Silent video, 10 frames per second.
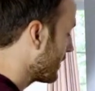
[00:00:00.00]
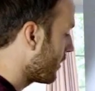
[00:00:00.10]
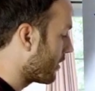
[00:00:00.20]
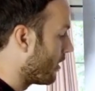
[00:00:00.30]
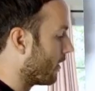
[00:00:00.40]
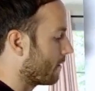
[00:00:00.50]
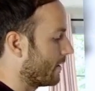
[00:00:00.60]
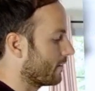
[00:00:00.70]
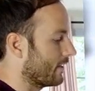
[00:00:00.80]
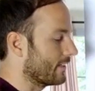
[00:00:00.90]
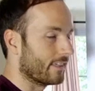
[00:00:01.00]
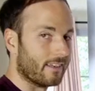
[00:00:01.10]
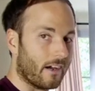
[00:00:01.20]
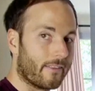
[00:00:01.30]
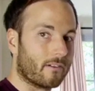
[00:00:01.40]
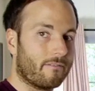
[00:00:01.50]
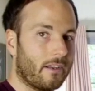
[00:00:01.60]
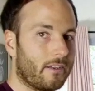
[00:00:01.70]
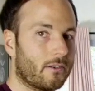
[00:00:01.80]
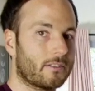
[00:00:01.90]
talk all about these in other
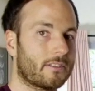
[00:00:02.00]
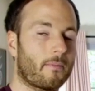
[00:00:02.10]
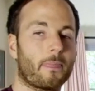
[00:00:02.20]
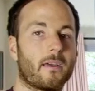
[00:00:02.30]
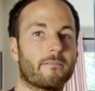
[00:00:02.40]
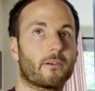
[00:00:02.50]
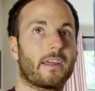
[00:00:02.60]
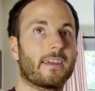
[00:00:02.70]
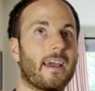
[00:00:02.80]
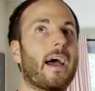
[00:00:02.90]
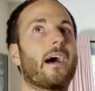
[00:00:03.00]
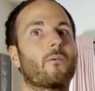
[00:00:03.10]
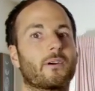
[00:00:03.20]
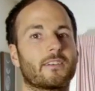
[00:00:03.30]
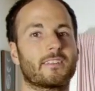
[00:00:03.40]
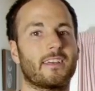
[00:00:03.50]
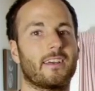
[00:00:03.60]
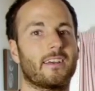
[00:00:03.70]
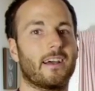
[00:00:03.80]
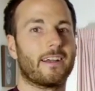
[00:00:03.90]
videos for like hours.
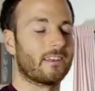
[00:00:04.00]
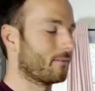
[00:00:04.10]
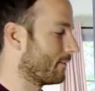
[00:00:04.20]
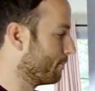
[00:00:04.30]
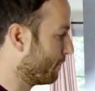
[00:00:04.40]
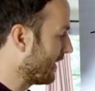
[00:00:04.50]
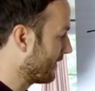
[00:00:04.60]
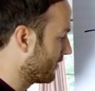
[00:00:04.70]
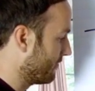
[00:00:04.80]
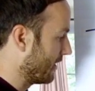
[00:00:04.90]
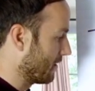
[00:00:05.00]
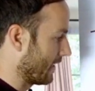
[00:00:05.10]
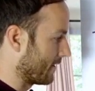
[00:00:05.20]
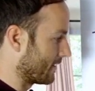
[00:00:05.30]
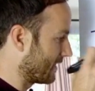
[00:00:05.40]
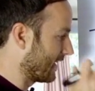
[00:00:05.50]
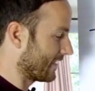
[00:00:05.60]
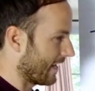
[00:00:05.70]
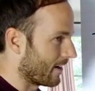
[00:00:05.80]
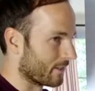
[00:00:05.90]
I could make this video like
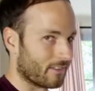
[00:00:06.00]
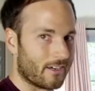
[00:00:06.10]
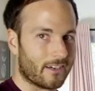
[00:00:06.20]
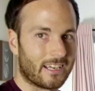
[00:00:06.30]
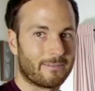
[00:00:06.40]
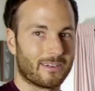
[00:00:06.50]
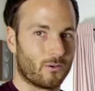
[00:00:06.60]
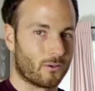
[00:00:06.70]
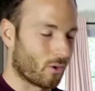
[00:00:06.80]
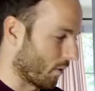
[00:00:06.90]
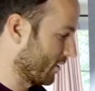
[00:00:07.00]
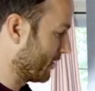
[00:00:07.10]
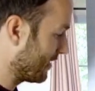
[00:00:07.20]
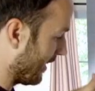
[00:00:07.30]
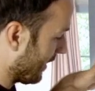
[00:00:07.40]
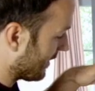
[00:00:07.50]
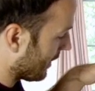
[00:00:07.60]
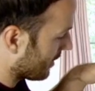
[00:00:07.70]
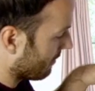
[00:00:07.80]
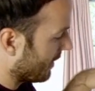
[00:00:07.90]
6 hours long. I can make a whole course just on this
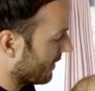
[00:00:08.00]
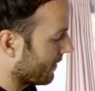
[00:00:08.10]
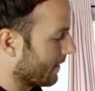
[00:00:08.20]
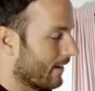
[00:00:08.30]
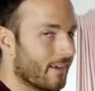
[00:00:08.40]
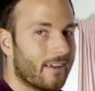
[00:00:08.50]
section right here.